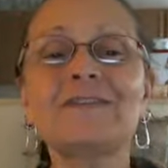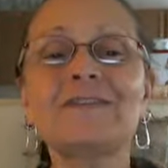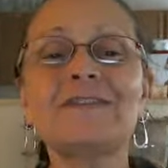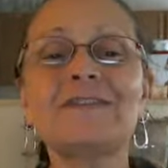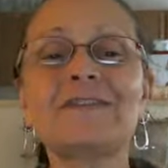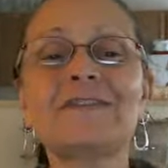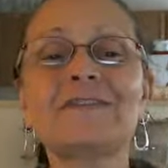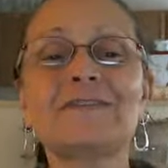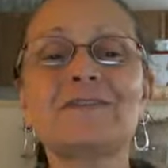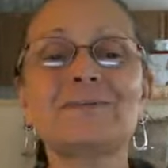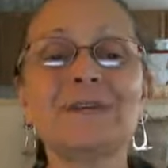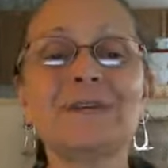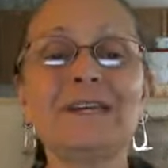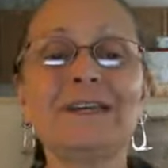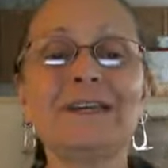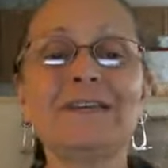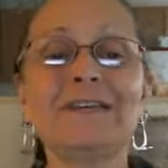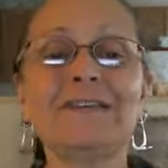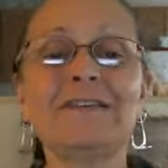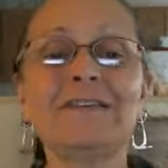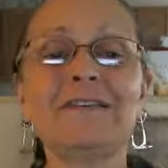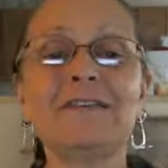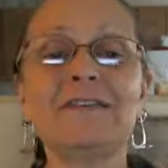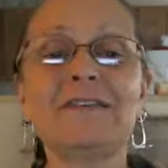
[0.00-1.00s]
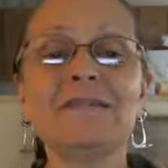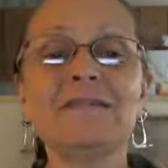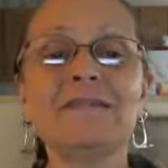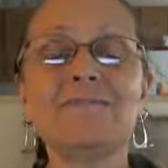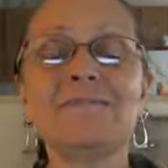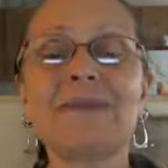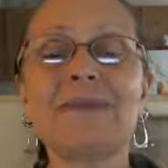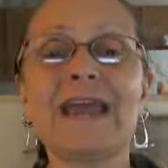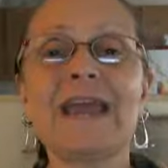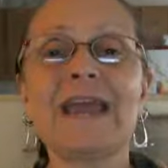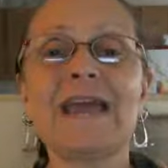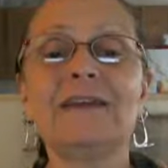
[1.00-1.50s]
squeezes, and
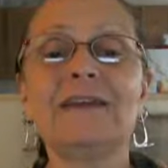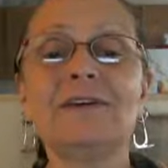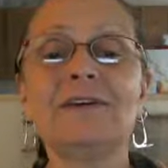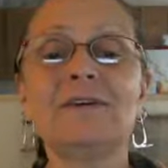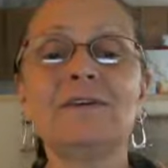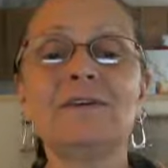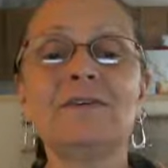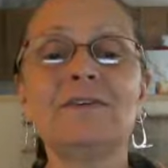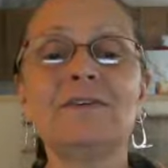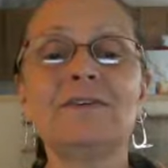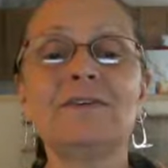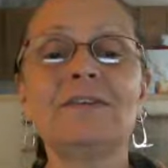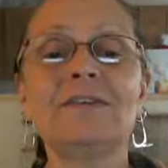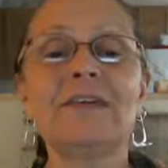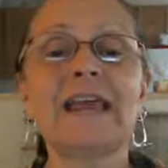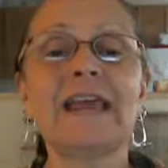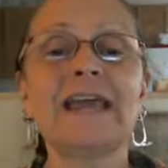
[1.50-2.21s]
banners.